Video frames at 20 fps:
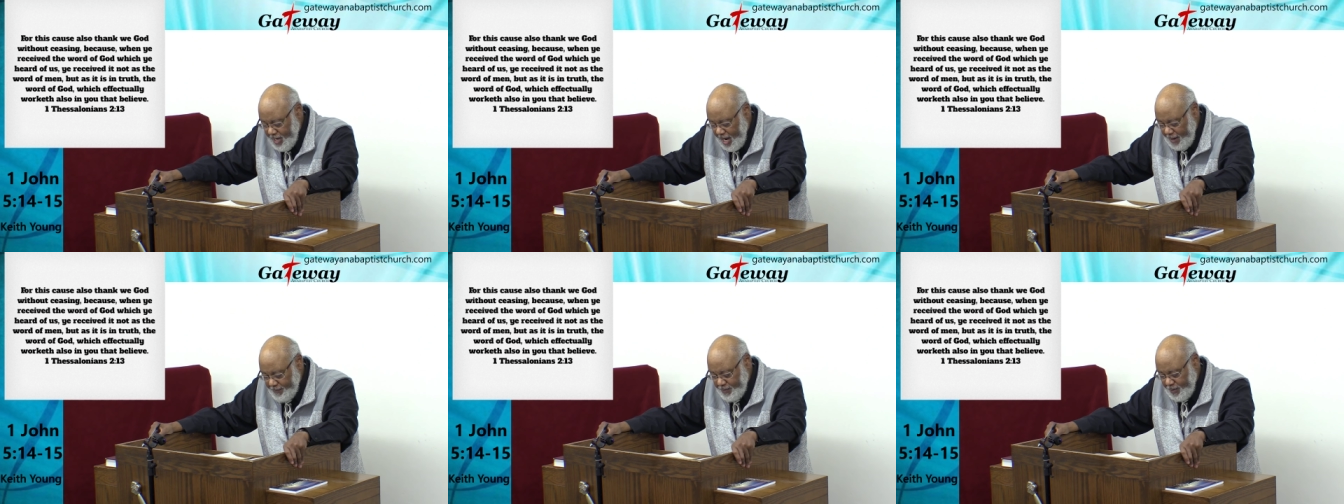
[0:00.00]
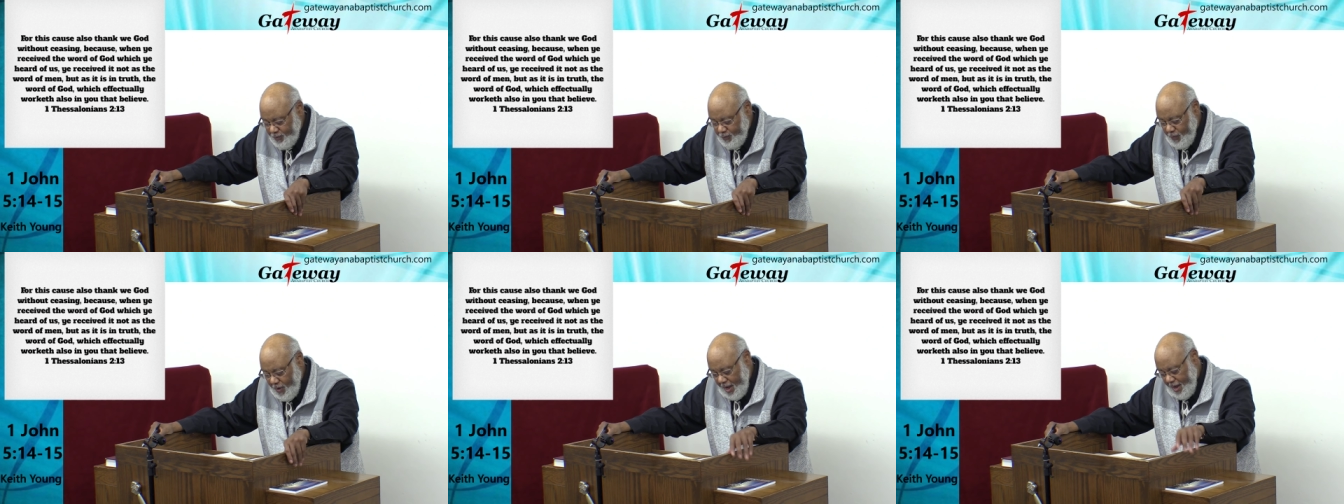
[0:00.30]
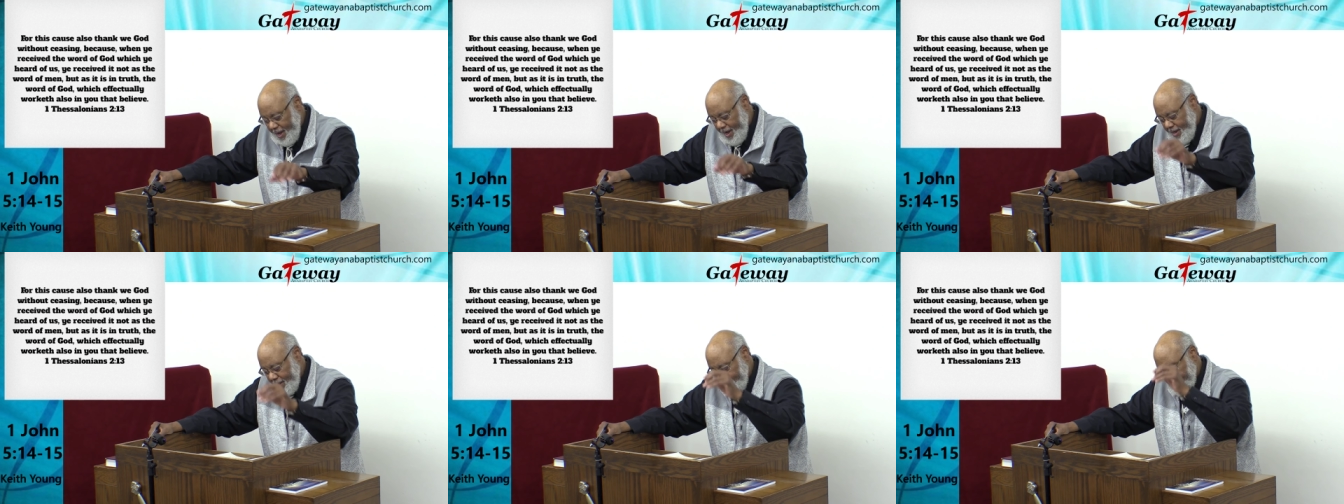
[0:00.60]
chapter
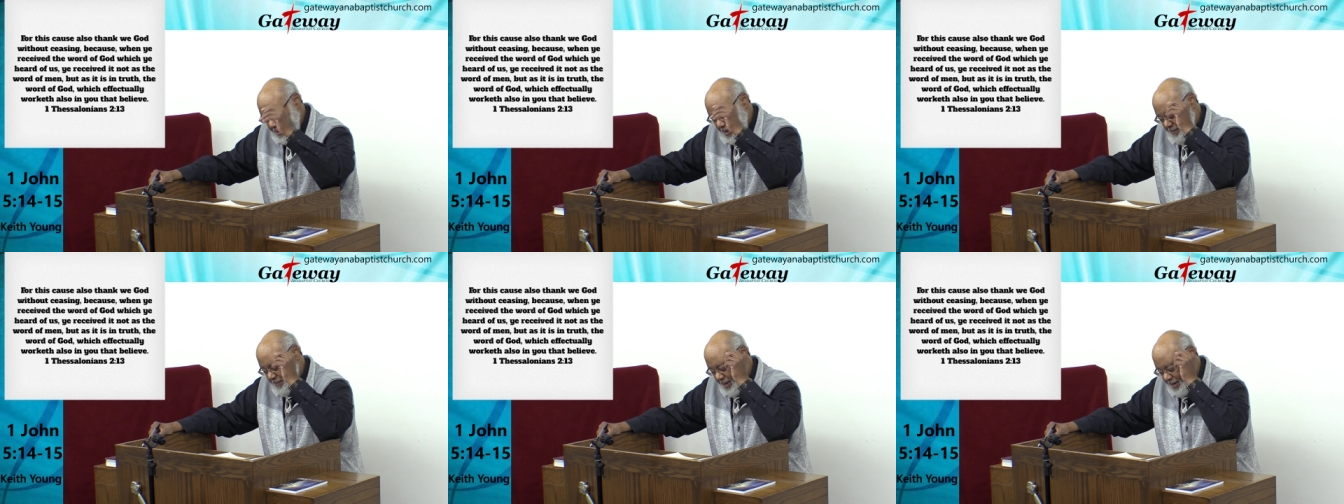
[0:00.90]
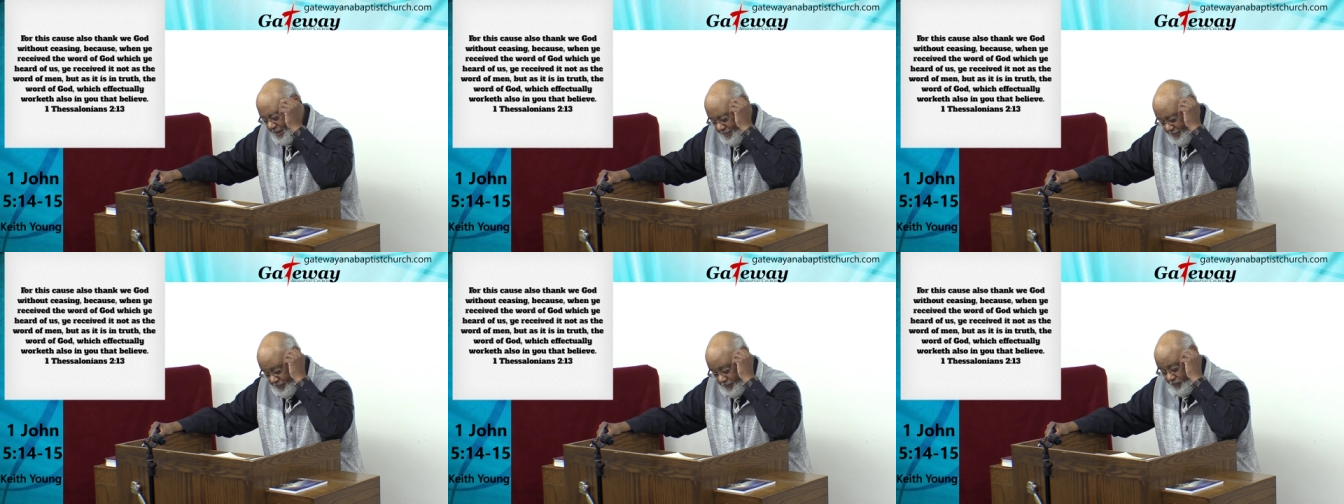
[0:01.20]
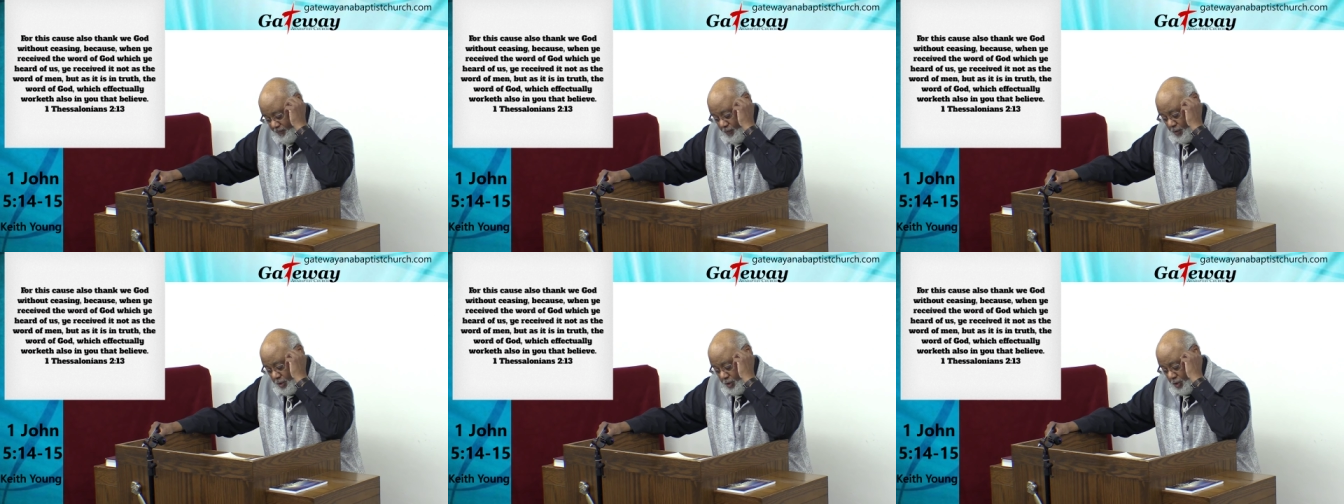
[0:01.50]
5. Amen.
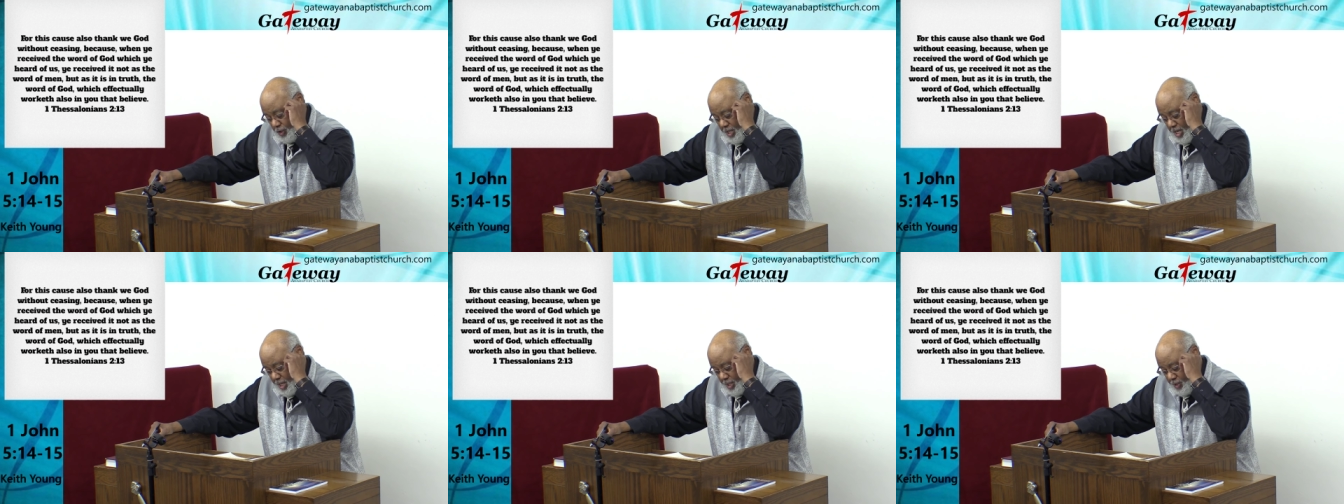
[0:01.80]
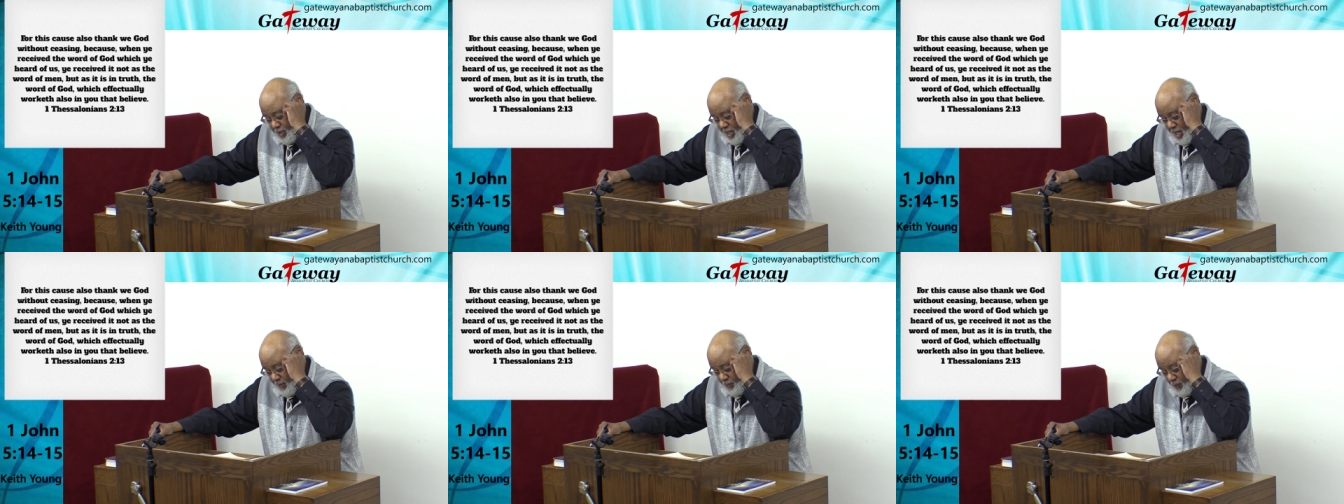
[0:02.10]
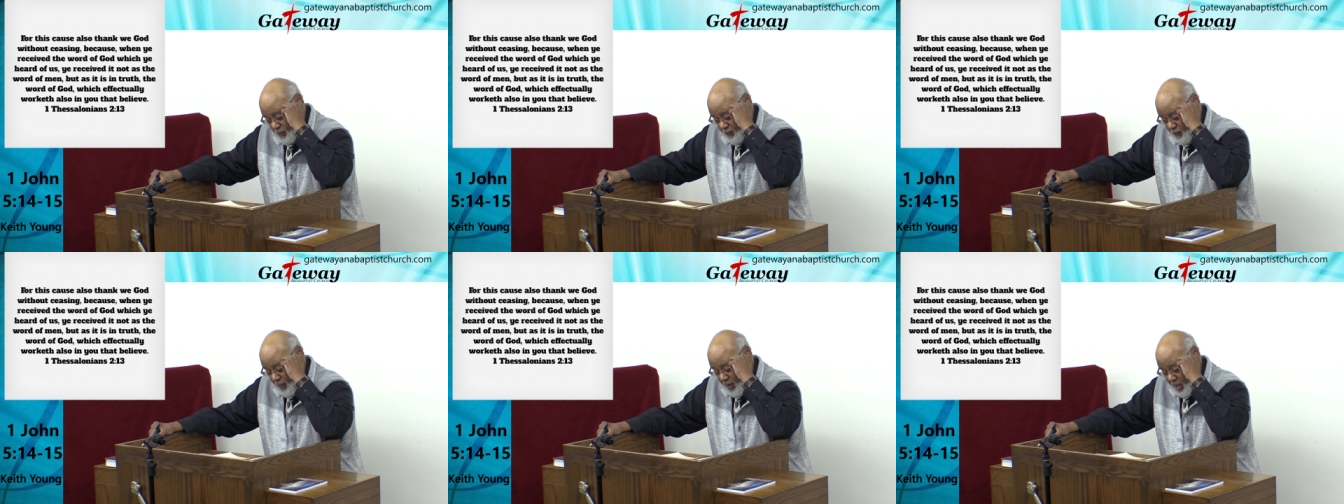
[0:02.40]
First John
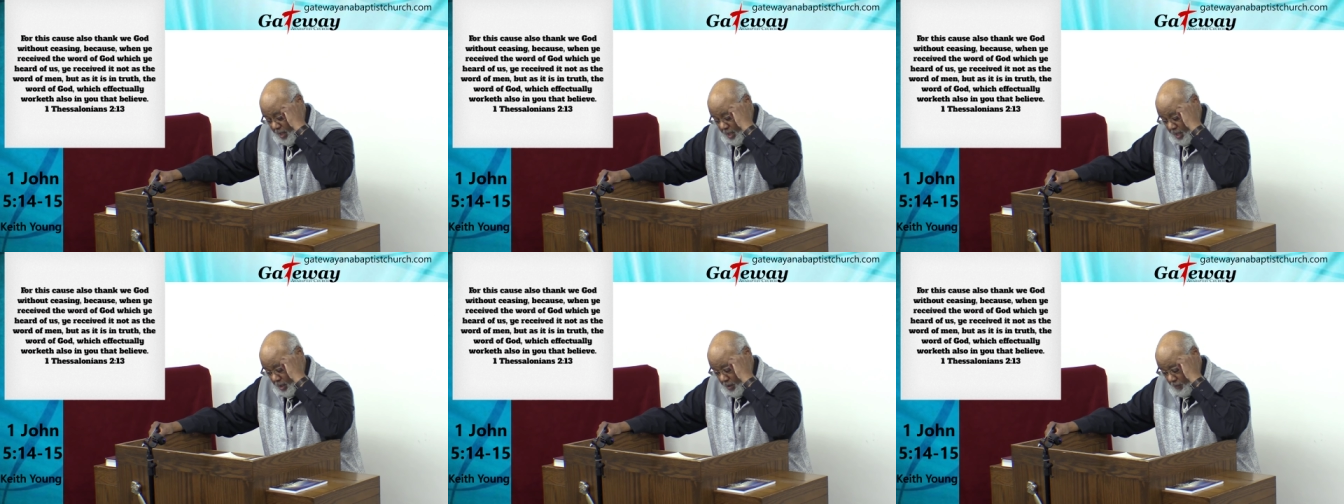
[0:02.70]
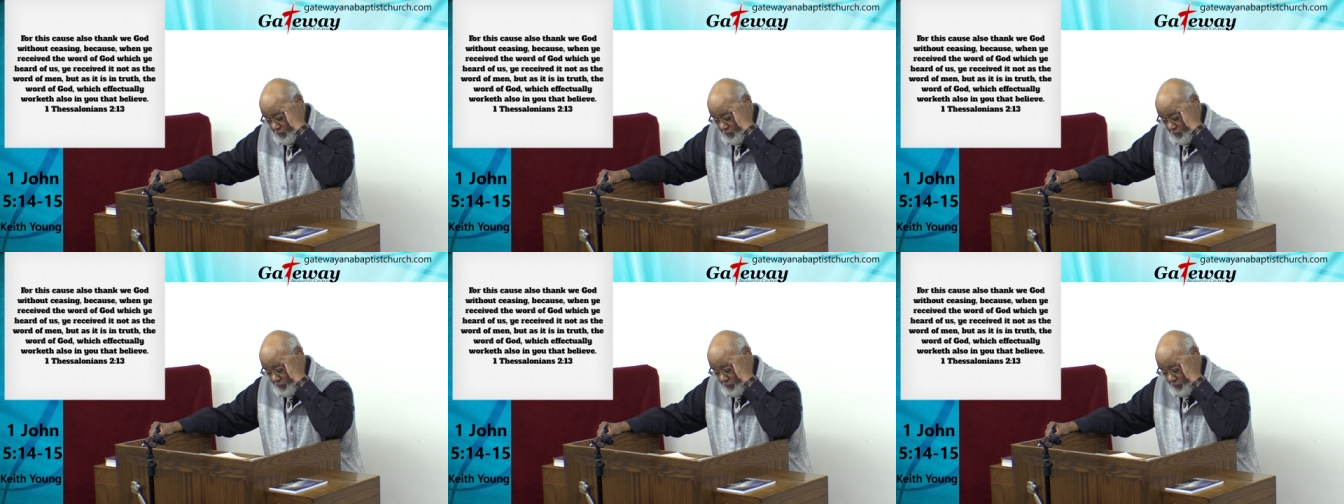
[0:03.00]
chapter 5.